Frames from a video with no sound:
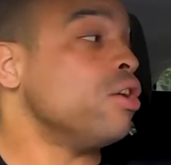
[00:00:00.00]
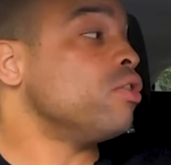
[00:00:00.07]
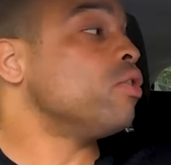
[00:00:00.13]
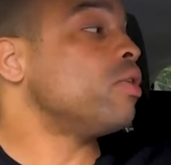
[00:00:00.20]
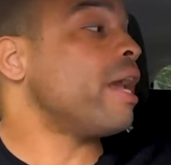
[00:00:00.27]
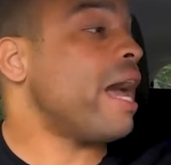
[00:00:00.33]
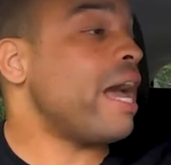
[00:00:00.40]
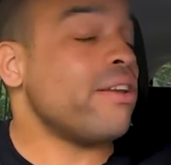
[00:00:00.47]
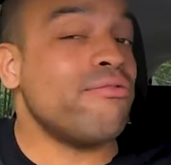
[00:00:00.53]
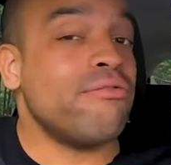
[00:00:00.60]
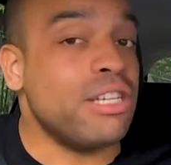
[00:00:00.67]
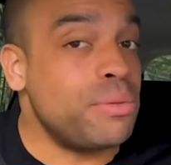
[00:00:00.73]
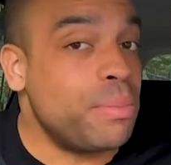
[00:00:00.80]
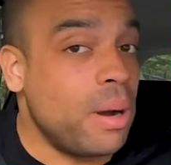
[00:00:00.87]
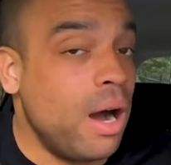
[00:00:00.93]
you can
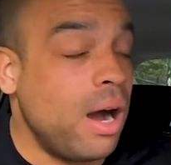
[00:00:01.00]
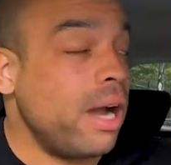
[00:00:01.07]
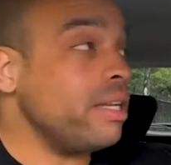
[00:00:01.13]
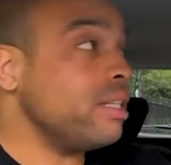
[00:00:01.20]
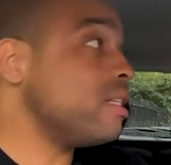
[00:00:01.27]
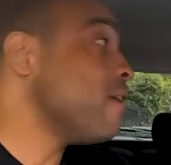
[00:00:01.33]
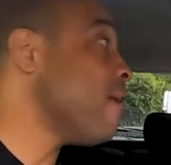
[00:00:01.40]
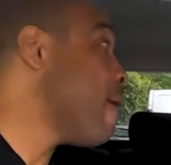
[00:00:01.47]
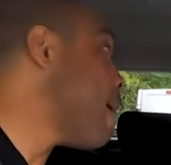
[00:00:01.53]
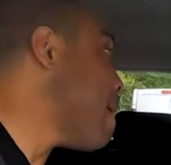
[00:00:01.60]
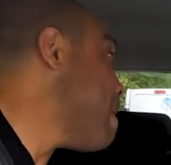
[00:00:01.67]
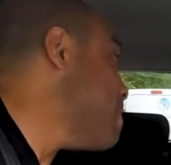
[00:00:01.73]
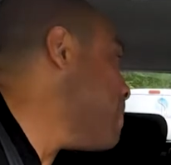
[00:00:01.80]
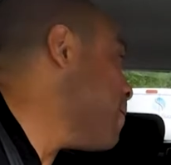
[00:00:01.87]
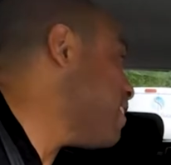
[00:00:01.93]
reach behind.
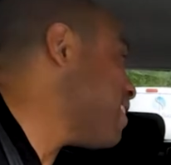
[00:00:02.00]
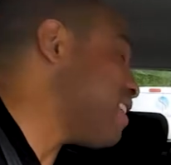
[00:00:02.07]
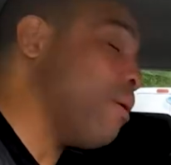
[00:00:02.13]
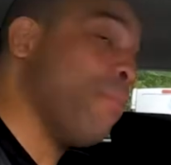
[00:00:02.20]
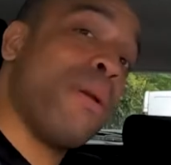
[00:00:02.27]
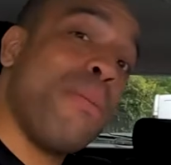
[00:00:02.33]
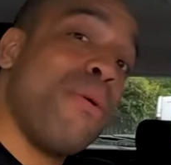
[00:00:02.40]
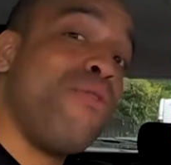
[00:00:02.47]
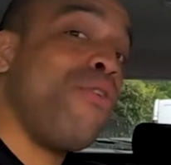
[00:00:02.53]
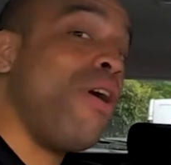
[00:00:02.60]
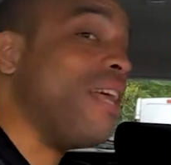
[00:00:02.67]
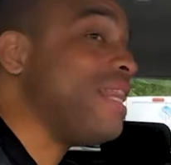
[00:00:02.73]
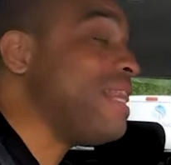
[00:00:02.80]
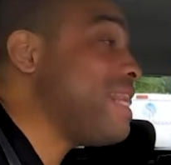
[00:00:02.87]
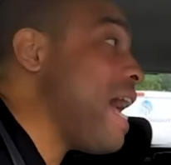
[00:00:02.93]
Some people
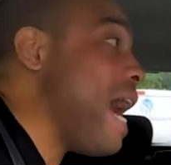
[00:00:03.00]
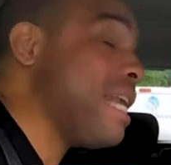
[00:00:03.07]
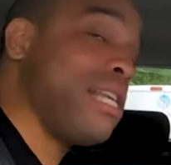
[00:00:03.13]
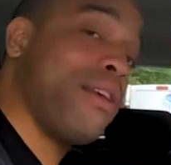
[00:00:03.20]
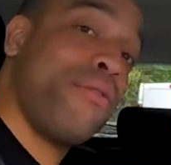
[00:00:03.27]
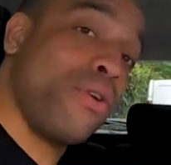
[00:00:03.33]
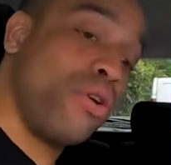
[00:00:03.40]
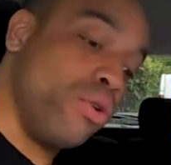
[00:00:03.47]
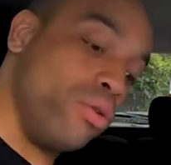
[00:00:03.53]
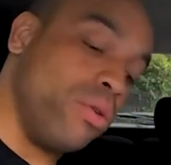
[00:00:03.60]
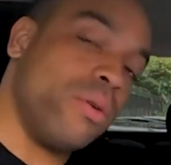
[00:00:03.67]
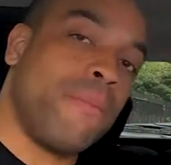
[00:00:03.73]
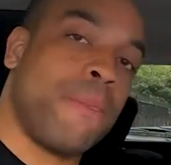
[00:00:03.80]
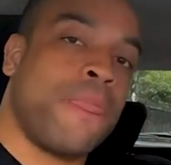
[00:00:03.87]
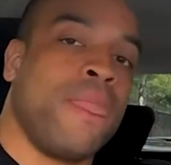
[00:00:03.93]
find that
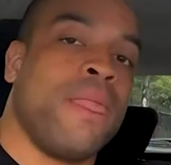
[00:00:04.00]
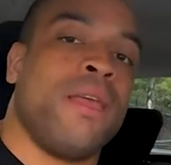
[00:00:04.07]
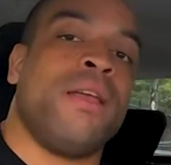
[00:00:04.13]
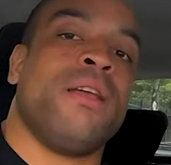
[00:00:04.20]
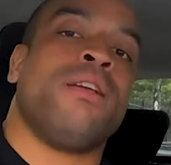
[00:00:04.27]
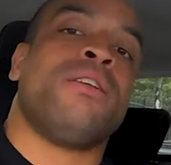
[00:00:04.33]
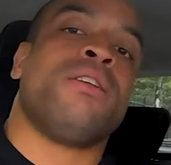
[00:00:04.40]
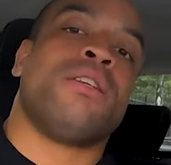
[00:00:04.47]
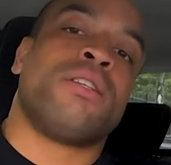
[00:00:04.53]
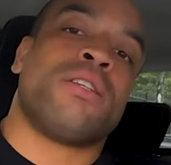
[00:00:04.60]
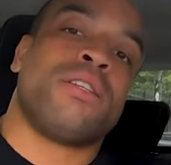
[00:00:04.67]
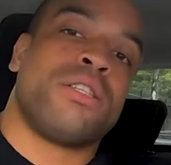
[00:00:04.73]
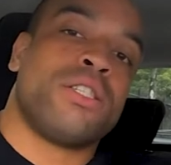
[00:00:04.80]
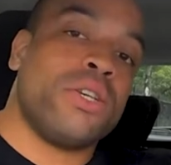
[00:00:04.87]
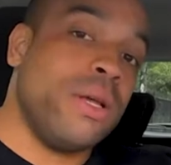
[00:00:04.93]
difficult.
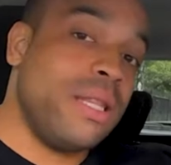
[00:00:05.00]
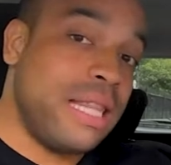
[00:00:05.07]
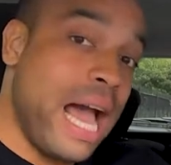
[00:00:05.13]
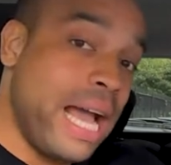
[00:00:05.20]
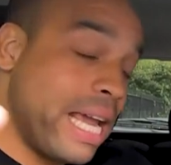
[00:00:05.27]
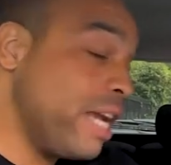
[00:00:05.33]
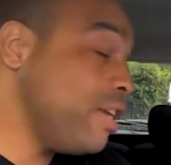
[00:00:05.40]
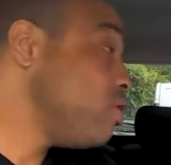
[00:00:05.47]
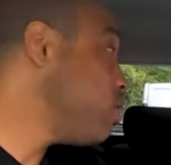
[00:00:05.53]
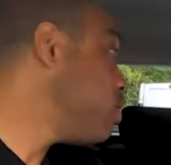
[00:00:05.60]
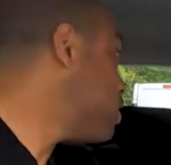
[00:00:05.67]
So in that case, you